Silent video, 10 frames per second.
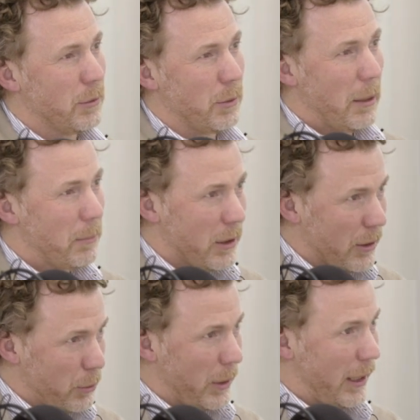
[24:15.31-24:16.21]
great
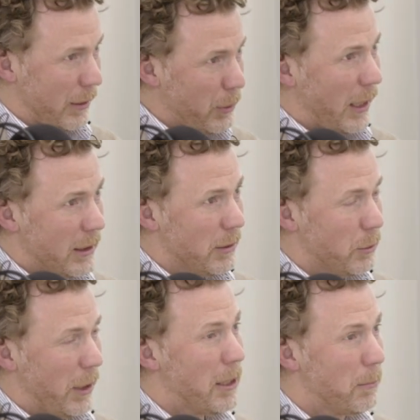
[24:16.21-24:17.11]
because we can attract
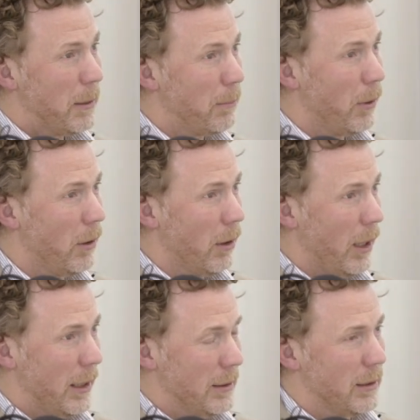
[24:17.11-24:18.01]
great
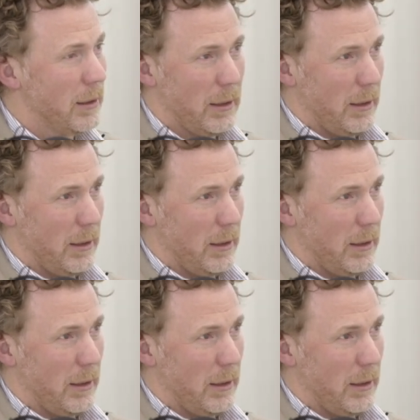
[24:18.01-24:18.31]
people, and